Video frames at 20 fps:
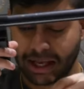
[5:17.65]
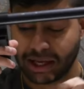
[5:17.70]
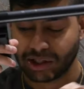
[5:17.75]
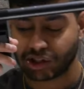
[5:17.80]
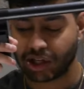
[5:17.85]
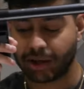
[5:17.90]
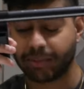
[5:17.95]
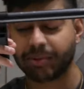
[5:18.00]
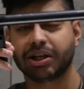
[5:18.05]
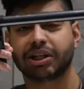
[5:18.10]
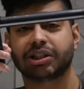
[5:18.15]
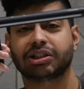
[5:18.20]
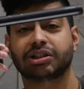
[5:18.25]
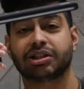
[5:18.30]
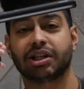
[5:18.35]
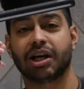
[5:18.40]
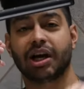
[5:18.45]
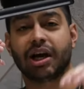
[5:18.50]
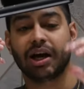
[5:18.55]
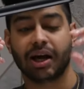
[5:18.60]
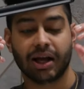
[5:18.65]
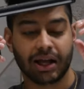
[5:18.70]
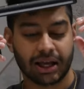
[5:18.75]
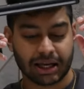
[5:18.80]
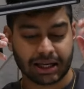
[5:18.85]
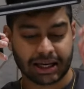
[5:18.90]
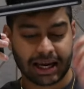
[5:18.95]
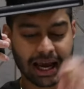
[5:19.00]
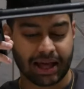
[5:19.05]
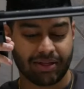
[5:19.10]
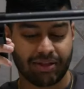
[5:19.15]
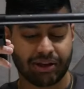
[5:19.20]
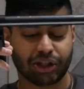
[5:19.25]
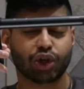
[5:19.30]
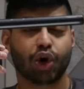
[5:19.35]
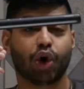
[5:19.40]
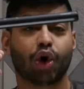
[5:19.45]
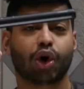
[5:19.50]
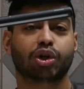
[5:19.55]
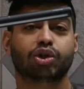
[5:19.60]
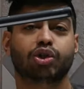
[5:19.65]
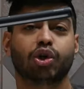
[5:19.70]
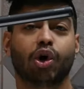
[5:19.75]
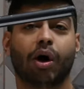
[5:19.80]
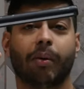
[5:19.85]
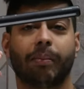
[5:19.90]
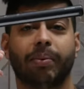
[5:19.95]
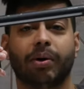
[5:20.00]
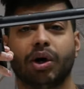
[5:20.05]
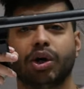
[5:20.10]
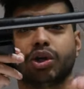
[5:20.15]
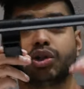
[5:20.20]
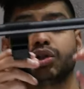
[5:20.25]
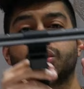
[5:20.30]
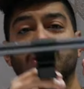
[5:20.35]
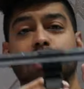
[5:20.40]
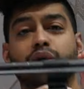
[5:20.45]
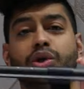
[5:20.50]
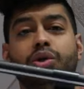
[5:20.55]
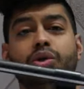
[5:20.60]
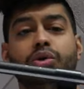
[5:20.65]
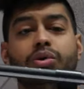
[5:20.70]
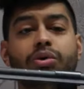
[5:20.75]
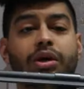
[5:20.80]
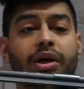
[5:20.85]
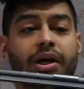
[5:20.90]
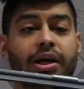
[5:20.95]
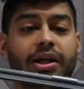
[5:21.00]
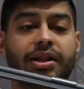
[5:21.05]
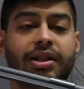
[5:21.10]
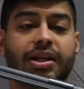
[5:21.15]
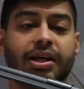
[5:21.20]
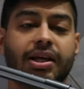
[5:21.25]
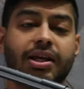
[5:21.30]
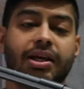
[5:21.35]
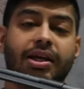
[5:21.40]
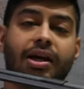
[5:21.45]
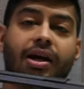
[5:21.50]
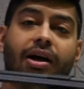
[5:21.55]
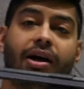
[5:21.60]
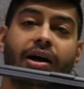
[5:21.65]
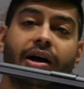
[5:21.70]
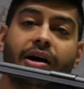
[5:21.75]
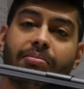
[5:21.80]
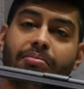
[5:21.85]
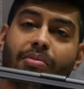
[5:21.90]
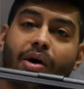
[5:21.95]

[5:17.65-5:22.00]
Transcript: So let me just uh, get this hooked up to the uh,